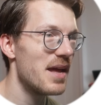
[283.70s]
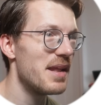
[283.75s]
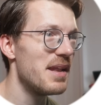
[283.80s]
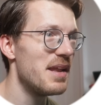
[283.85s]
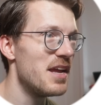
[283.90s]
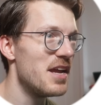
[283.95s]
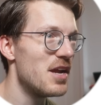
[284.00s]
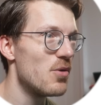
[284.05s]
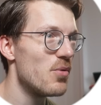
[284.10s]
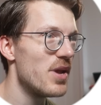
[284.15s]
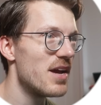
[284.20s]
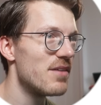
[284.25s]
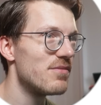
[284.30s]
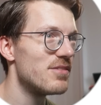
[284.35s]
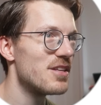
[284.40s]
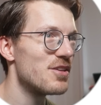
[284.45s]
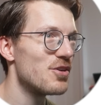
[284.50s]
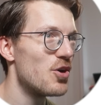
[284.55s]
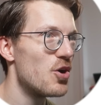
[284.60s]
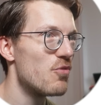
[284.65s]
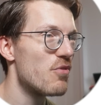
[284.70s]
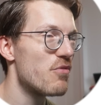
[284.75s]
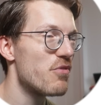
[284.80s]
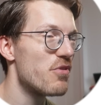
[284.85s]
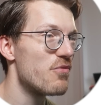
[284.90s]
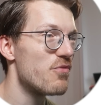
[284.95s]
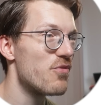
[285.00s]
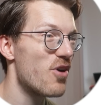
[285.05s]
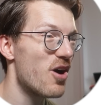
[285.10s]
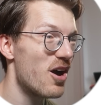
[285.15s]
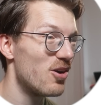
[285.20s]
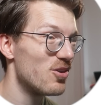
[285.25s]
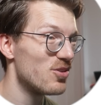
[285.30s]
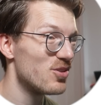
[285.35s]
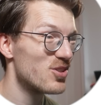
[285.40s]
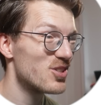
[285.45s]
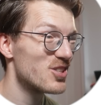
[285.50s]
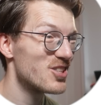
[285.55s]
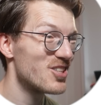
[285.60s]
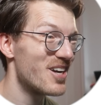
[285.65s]
And here we have that overview for
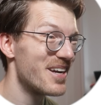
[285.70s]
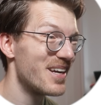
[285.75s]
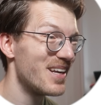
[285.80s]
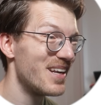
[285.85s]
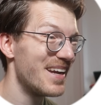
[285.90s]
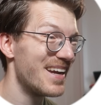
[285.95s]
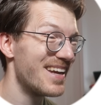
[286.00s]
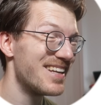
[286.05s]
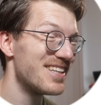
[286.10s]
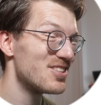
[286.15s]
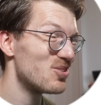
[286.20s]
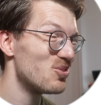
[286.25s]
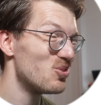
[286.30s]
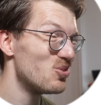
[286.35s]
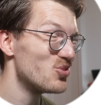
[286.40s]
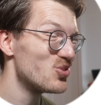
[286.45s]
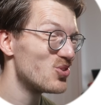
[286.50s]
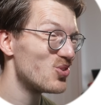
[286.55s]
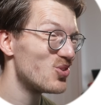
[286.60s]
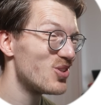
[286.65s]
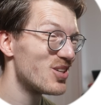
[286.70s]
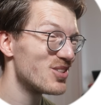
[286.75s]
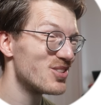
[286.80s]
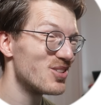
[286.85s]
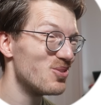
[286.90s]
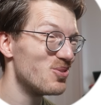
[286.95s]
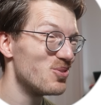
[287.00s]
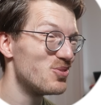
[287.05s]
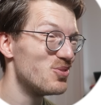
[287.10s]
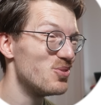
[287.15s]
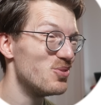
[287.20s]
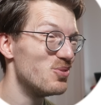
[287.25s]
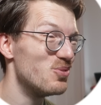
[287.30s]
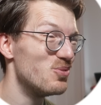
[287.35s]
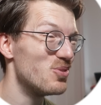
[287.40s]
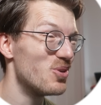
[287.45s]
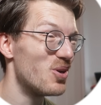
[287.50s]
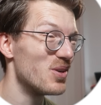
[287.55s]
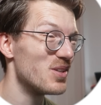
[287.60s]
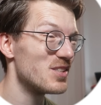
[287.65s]
outdoor cycling, and this also doesn't look too
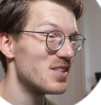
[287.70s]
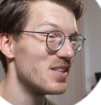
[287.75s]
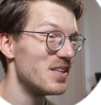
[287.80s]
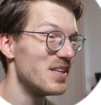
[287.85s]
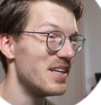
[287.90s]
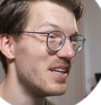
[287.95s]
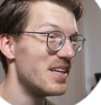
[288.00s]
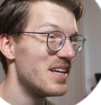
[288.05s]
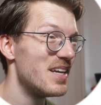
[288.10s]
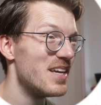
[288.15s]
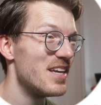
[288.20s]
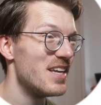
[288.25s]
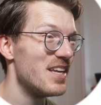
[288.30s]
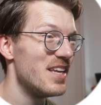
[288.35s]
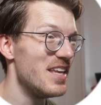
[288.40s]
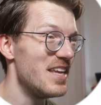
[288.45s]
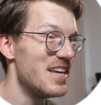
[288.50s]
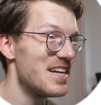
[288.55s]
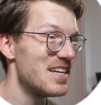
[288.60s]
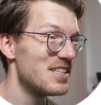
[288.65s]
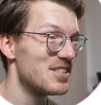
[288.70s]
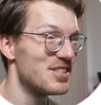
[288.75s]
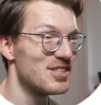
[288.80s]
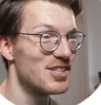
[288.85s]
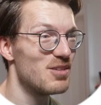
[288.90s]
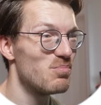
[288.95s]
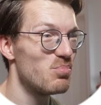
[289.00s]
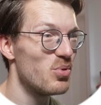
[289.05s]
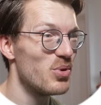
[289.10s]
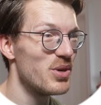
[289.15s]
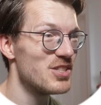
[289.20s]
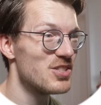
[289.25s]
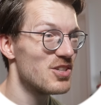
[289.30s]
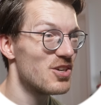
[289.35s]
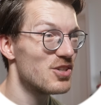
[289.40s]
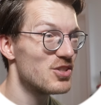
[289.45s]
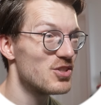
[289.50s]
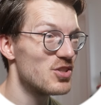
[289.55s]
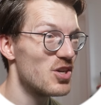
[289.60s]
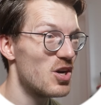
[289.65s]
good honestly. Yes, some points
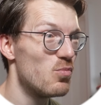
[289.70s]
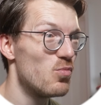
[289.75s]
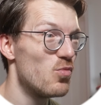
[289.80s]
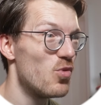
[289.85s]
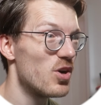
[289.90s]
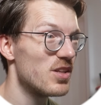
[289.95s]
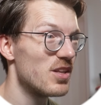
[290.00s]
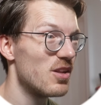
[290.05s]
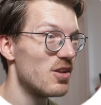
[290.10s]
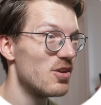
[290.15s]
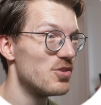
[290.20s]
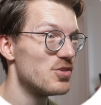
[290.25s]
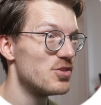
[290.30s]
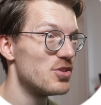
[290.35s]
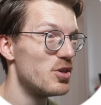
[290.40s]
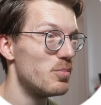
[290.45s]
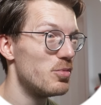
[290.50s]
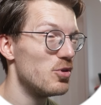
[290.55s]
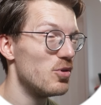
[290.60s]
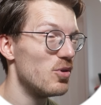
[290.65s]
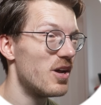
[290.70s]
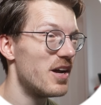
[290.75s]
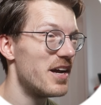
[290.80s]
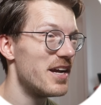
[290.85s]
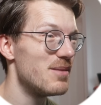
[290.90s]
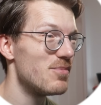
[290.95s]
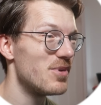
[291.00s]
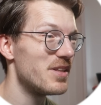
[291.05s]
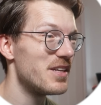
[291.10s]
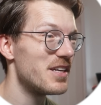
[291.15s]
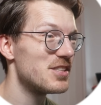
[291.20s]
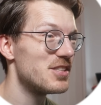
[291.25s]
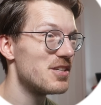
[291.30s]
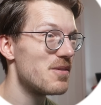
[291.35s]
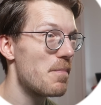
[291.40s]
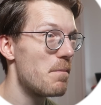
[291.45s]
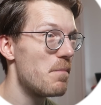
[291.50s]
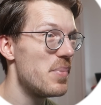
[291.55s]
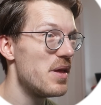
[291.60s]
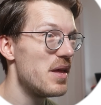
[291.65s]
are somewhat close to the blue line, but there's a
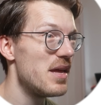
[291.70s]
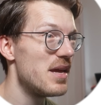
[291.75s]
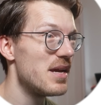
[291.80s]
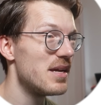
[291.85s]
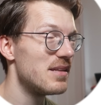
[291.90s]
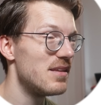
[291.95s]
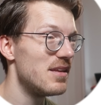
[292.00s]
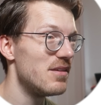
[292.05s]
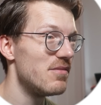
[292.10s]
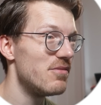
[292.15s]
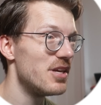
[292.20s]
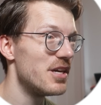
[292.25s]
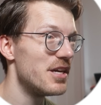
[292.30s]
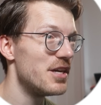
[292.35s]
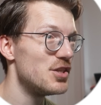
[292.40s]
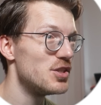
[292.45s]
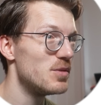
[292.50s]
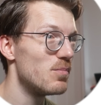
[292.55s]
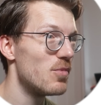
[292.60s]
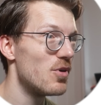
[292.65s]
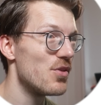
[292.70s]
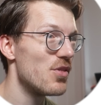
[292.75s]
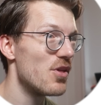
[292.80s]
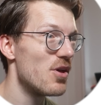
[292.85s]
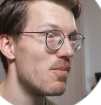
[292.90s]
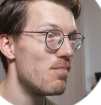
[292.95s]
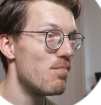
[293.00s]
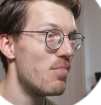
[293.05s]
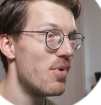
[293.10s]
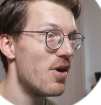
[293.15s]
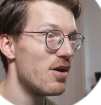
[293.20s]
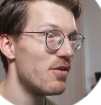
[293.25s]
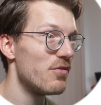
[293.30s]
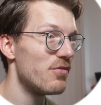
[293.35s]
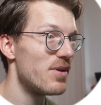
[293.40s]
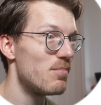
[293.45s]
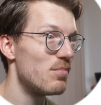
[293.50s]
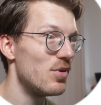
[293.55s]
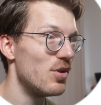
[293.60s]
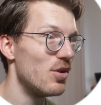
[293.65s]
big deviation both above
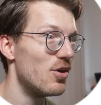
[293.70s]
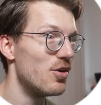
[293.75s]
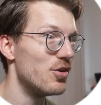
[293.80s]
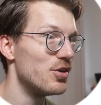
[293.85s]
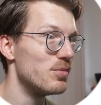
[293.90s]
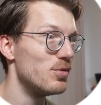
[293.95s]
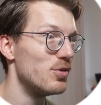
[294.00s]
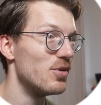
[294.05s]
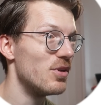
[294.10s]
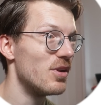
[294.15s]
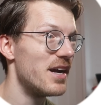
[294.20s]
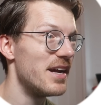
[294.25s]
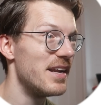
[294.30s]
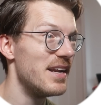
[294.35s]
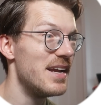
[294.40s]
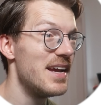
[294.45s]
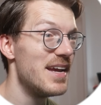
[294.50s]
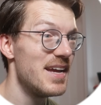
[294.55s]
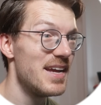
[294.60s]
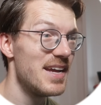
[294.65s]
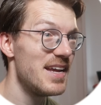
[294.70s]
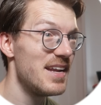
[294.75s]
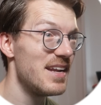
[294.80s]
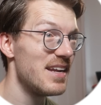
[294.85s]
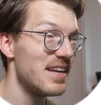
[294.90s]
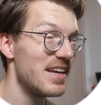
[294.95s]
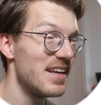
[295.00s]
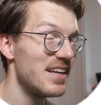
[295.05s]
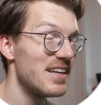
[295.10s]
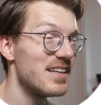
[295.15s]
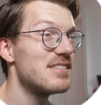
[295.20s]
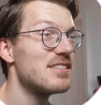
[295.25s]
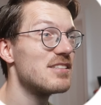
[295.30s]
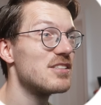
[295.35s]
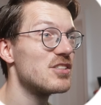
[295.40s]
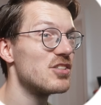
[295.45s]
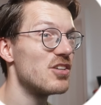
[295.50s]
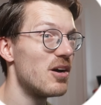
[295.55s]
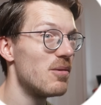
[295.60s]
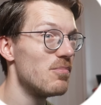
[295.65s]
and below the blue line, indicating that
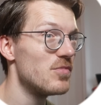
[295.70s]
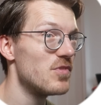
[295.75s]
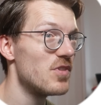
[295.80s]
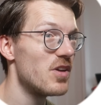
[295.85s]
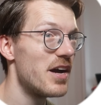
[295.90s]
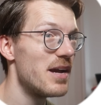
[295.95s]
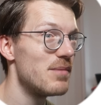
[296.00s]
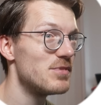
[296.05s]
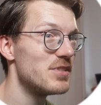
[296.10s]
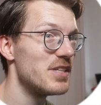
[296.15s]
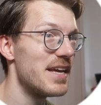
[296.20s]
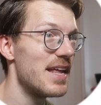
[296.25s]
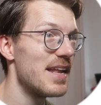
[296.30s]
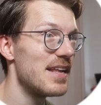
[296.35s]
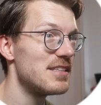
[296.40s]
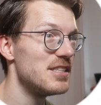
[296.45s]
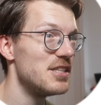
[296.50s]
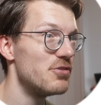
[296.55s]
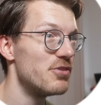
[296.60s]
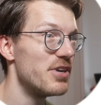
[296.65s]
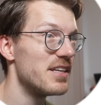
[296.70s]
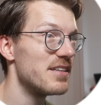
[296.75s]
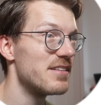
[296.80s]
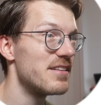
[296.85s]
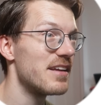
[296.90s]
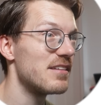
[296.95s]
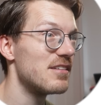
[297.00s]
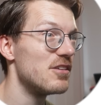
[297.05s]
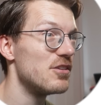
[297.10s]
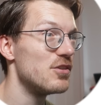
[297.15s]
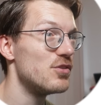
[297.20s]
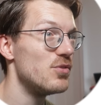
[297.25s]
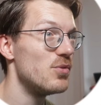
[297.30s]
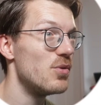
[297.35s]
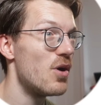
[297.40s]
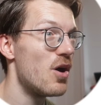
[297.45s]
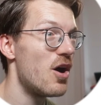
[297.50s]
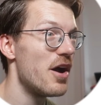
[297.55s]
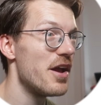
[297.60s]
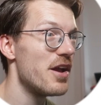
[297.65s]
sometimes the Galaxy Ring detected a too
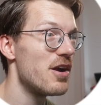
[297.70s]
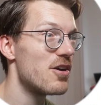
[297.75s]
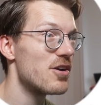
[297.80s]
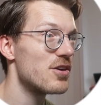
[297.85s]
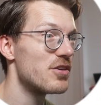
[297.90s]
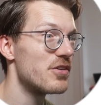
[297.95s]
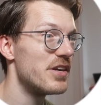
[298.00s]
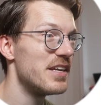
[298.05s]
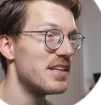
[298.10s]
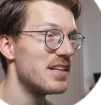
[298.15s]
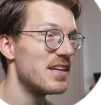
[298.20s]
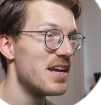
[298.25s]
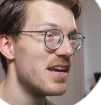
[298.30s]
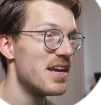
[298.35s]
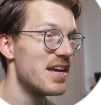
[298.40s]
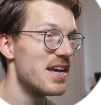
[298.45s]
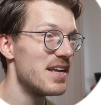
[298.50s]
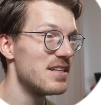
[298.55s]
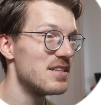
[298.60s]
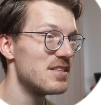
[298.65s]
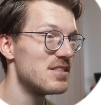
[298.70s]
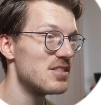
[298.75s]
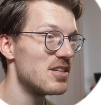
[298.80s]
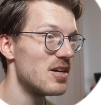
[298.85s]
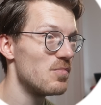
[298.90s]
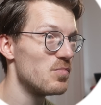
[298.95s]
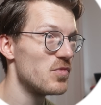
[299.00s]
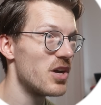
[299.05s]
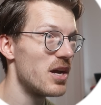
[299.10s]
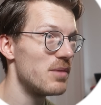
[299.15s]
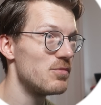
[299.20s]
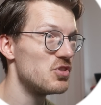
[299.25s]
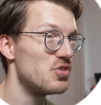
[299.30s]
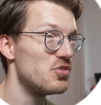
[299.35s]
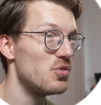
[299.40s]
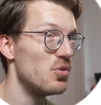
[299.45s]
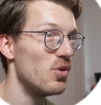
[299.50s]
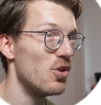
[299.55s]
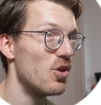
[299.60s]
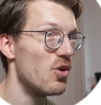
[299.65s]
high heart rate and sometimes a
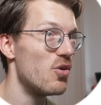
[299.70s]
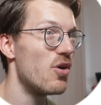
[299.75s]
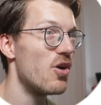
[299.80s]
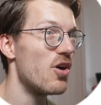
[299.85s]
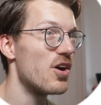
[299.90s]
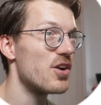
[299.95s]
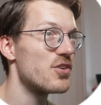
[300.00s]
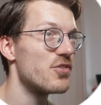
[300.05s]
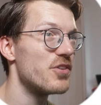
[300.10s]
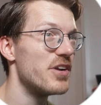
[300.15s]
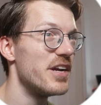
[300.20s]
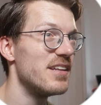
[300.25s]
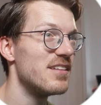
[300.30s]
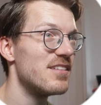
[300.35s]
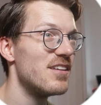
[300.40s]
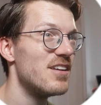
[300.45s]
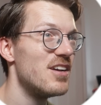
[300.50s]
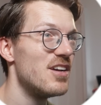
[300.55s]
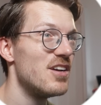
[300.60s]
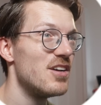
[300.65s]
too low heart rate.